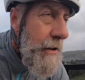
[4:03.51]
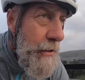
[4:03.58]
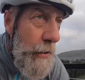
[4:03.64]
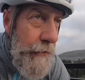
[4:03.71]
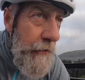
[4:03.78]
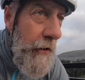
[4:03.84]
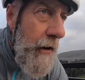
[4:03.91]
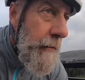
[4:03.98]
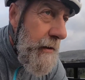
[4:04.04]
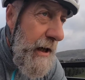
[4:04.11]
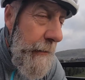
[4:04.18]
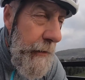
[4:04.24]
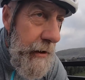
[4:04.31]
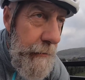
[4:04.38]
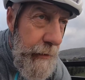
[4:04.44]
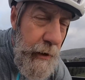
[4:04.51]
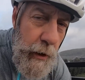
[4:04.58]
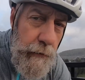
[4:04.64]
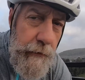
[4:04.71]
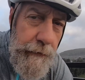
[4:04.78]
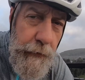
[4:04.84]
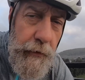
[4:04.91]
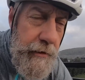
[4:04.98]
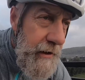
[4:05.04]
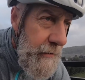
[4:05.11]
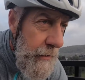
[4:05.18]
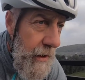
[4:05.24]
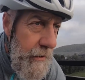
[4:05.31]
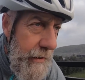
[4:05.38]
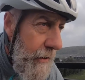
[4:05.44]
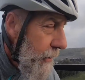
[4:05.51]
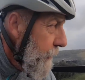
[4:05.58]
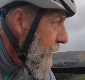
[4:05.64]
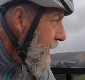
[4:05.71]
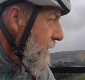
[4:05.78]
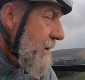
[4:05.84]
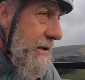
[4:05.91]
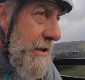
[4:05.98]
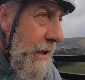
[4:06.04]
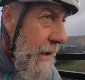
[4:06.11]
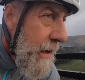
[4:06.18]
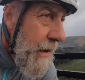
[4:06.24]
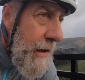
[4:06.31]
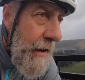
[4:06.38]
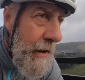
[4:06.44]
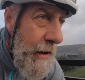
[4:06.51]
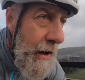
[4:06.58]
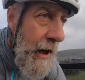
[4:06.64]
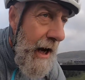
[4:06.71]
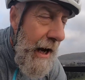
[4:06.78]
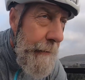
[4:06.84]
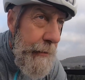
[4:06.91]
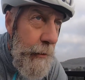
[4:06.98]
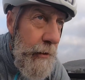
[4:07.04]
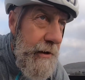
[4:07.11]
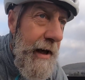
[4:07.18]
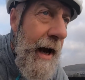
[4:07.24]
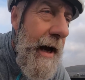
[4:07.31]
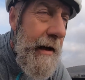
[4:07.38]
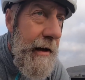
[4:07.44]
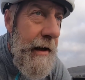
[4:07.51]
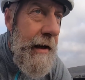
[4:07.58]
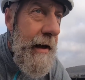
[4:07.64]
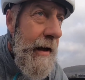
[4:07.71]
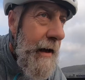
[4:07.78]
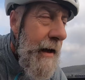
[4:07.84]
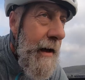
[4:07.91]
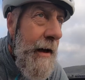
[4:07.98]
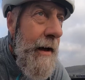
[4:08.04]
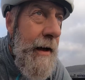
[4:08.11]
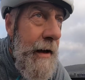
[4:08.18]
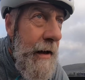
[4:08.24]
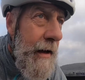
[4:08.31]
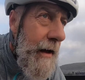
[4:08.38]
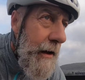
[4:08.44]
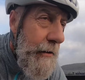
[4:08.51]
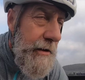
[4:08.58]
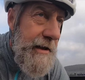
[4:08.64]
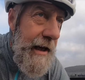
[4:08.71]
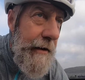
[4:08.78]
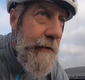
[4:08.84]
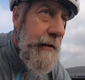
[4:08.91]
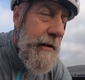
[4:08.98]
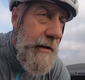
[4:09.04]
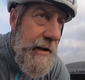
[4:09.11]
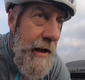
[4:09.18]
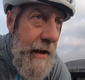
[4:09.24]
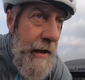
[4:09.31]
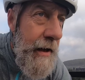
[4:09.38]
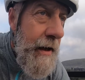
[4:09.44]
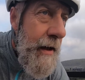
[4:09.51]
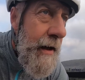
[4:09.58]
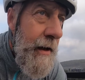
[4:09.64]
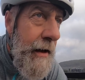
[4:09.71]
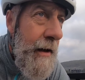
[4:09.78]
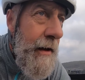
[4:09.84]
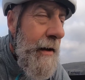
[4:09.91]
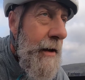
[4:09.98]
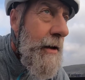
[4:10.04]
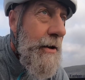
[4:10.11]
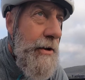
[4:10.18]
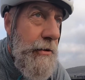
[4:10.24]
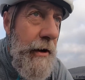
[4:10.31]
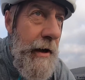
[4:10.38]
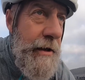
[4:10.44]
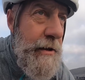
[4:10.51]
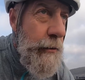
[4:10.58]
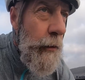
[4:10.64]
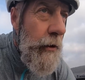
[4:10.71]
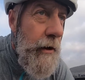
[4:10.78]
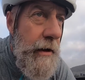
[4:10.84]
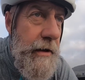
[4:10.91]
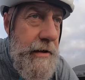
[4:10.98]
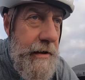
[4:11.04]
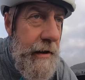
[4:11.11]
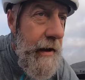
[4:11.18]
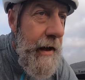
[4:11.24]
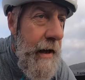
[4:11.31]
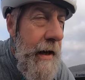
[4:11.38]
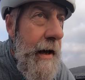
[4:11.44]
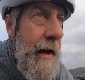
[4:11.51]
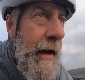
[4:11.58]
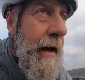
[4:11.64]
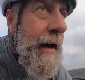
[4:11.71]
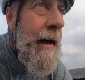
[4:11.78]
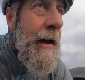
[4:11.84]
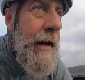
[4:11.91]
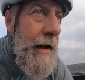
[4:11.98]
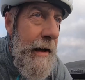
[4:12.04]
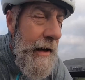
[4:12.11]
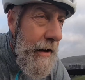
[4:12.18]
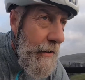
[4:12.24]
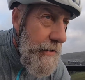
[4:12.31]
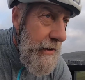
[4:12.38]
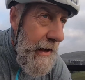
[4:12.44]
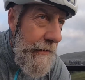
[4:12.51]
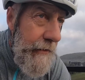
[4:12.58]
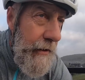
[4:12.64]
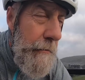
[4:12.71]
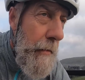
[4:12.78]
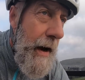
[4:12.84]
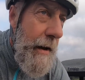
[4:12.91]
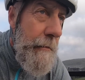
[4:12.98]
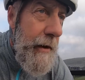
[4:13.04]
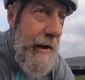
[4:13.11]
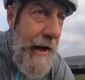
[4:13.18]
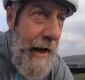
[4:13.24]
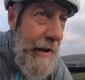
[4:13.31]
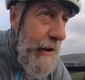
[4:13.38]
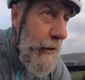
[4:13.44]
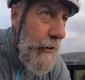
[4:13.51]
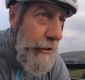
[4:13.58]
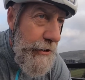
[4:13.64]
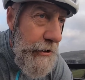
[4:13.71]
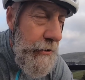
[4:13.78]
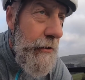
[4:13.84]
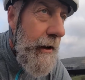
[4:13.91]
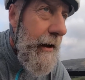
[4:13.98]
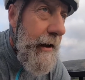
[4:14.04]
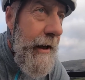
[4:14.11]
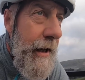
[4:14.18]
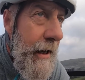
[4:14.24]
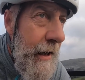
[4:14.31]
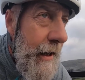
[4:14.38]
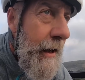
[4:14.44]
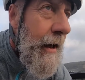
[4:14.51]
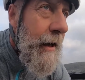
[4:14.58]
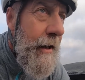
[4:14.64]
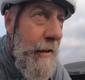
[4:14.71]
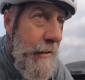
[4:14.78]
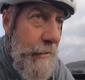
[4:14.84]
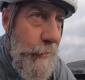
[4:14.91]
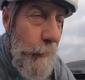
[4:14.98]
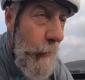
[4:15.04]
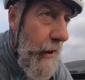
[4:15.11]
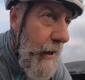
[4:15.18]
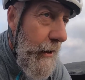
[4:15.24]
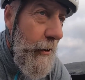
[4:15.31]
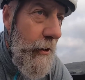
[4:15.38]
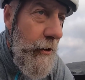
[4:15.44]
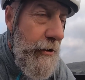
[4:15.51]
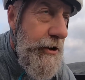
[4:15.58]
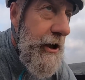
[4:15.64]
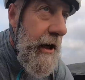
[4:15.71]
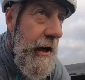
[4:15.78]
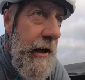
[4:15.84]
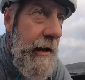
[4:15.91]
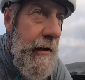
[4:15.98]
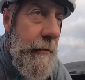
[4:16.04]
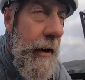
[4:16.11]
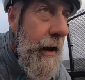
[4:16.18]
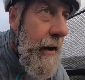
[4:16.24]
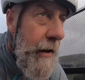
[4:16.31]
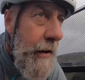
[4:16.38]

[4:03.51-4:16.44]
So far I'm keeping a bit over 14 mile an hour pace. Happy with that. I'm just having these strange worries that I was gonna have like a mechanical issue like derailleur or chain.